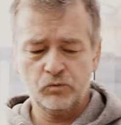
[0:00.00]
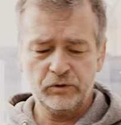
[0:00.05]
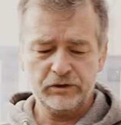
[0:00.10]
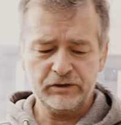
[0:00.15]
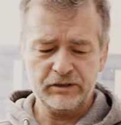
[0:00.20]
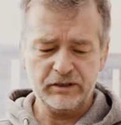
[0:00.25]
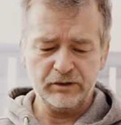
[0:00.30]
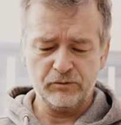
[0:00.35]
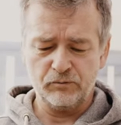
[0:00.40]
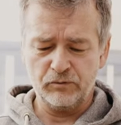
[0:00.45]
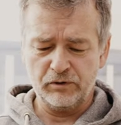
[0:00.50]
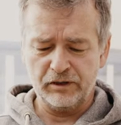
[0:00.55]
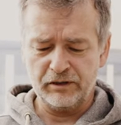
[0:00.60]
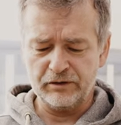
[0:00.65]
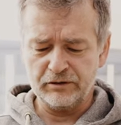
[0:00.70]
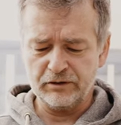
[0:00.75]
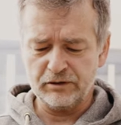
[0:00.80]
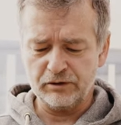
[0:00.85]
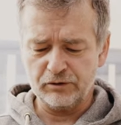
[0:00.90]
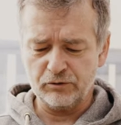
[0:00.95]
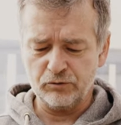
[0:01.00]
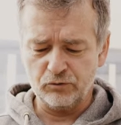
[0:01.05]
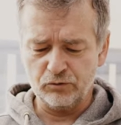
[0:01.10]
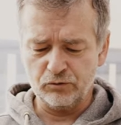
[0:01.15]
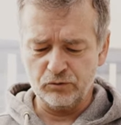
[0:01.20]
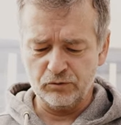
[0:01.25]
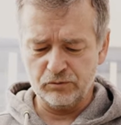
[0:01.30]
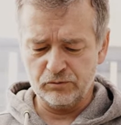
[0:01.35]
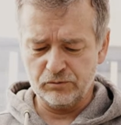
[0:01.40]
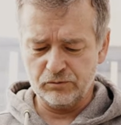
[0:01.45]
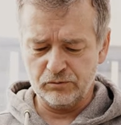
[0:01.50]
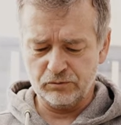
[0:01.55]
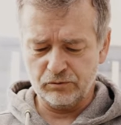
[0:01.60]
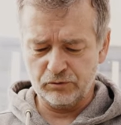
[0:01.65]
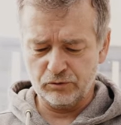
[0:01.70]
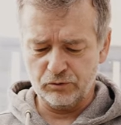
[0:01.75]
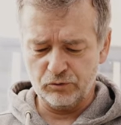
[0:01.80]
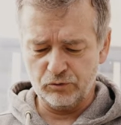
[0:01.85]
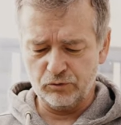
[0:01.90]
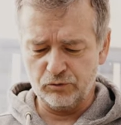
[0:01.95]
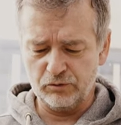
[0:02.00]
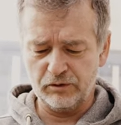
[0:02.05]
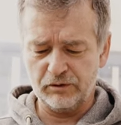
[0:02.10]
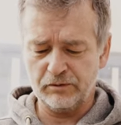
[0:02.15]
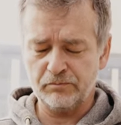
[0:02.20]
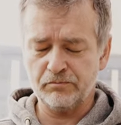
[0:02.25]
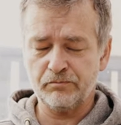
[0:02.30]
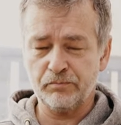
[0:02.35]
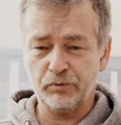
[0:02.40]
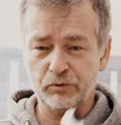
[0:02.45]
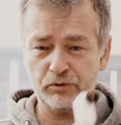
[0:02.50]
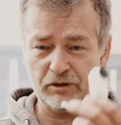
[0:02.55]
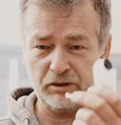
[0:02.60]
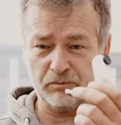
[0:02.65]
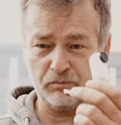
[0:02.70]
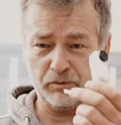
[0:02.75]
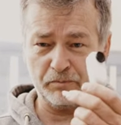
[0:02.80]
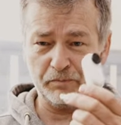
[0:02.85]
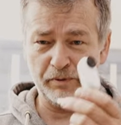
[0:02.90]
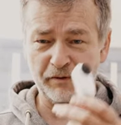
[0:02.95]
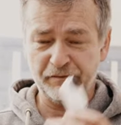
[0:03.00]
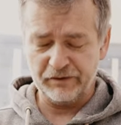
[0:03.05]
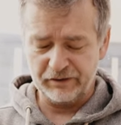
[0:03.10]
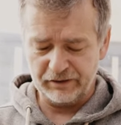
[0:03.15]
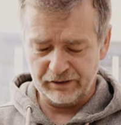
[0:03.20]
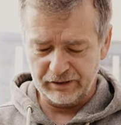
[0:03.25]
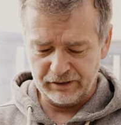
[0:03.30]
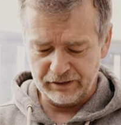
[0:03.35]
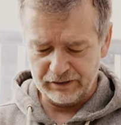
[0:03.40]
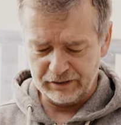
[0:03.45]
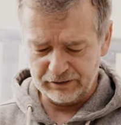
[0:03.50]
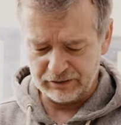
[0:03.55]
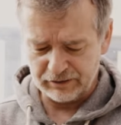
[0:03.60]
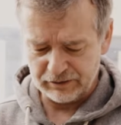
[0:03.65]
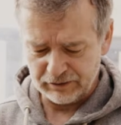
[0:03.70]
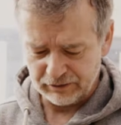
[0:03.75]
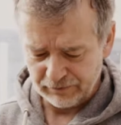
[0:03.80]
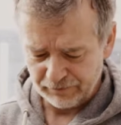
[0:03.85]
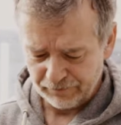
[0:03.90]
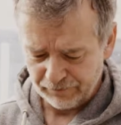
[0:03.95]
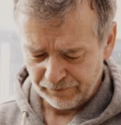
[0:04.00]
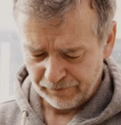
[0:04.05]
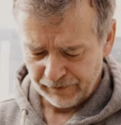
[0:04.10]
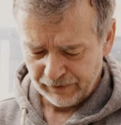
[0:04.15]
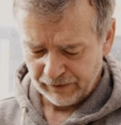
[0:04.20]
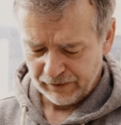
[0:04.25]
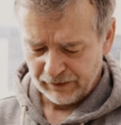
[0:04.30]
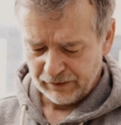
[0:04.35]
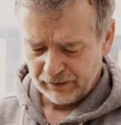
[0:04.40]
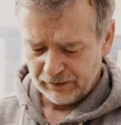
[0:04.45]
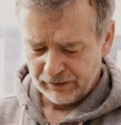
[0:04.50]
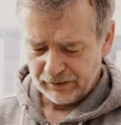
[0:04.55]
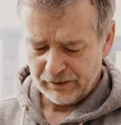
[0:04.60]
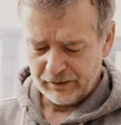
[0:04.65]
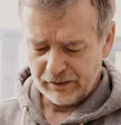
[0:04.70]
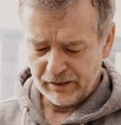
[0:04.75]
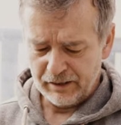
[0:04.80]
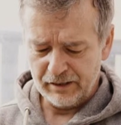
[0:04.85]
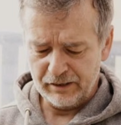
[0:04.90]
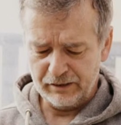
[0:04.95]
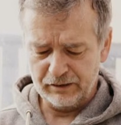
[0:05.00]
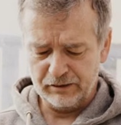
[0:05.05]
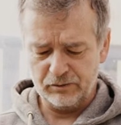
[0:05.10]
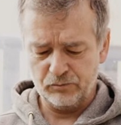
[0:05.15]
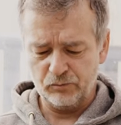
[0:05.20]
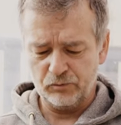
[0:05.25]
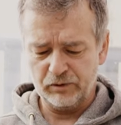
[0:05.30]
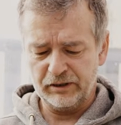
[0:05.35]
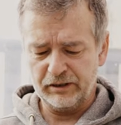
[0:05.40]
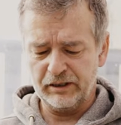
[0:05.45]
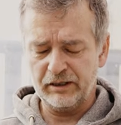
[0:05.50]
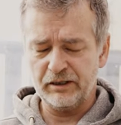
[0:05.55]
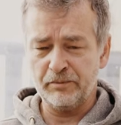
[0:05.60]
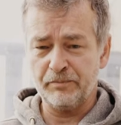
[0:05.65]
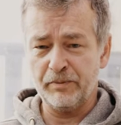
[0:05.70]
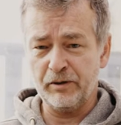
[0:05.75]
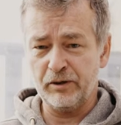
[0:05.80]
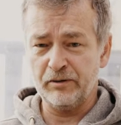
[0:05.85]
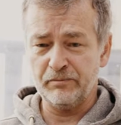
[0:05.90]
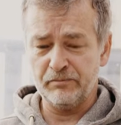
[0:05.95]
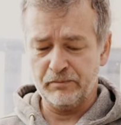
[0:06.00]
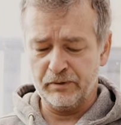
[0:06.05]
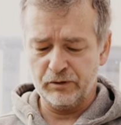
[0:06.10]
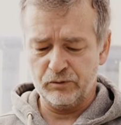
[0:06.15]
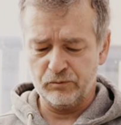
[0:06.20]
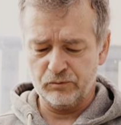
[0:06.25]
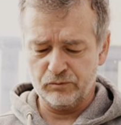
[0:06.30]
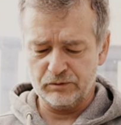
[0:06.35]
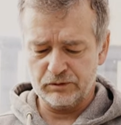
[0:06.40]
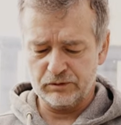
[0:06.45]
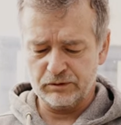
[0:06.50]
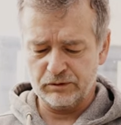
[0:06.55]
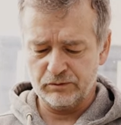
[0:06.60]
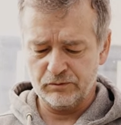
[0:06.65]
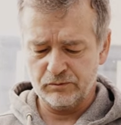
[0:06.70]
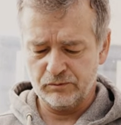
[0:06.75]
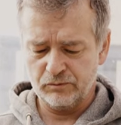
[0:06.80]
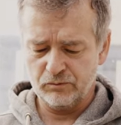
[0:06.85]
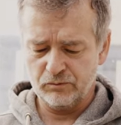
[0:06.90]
We take our InstaGo two, put it in our pivot case. Then we get the pet mount.